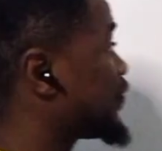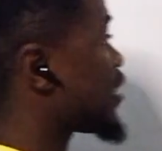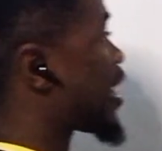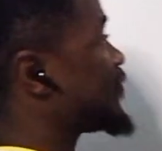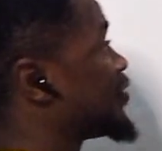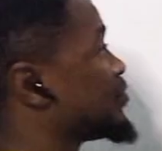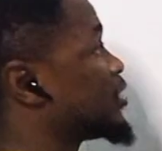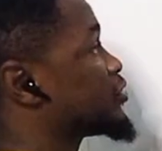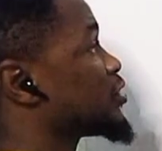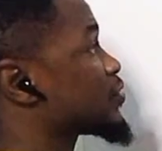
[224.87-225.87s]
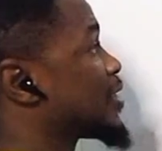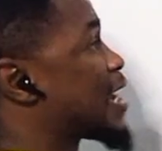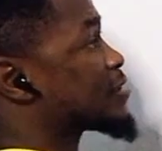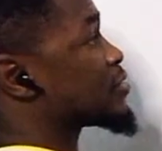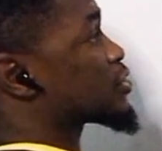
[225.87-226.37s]
If you have a matrix,
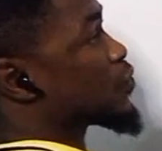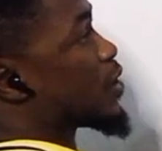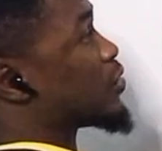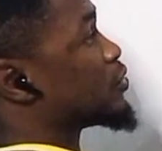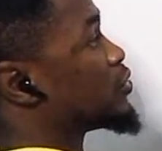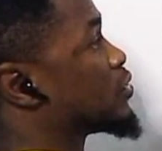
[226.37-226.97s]
whether it is square or